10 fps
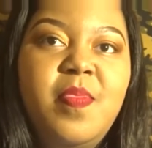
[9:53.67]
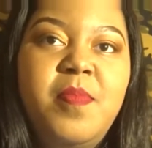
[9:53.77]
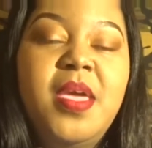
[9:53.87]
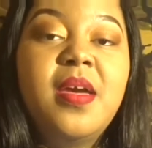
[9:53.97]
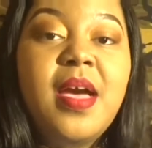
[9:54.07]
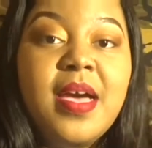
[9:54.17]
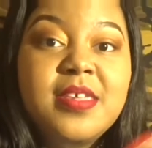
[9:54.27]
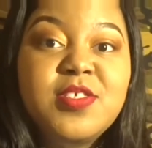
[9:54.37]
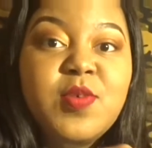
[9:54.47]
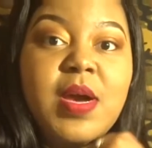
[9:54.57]
back in high
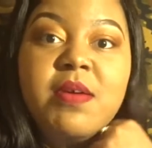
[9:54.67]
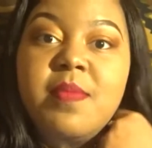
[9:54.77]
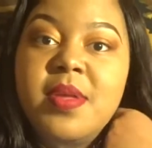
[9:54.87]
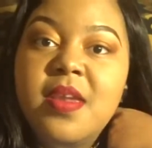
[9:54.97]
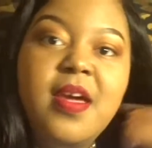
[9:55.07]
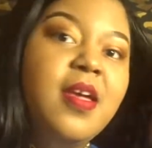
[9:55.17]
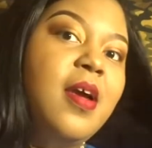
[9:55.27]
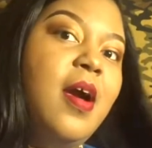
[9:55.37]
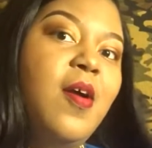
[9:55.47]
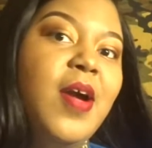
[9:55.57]
school, I would have been like,
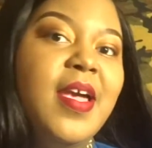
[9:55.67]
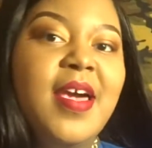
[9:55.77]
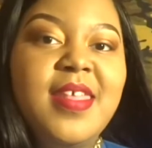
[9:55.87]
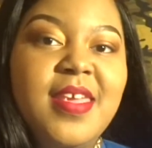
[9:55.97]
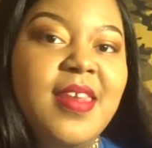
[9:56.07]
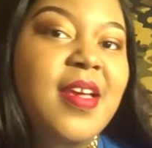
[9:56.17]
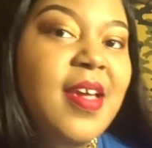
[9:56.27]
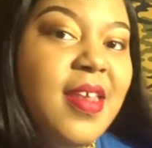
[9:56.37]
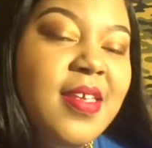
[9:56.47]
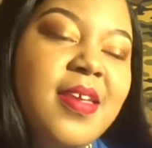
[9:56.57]
oh, I gotta get it, I
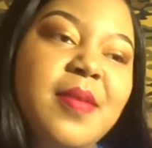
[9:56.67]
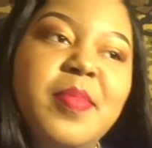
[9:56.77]
gotta get it.